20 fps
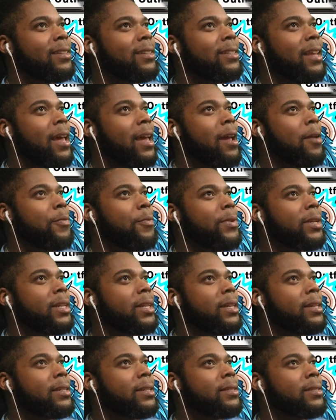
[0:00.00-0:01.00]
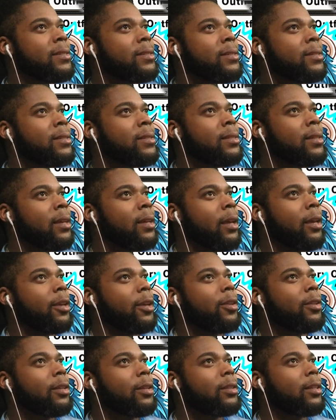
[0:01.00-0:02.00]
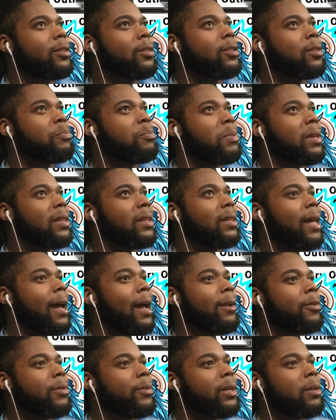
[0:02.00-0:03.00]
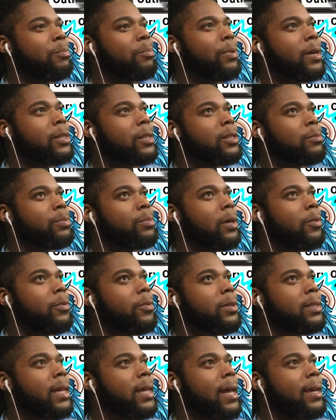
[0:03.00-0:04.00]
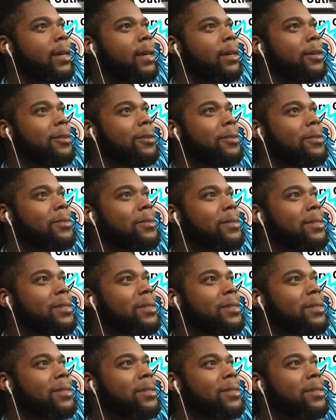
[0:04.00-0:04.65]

There it is. You looked a little bit lighter in the picture, but we'll take it, you know what I'm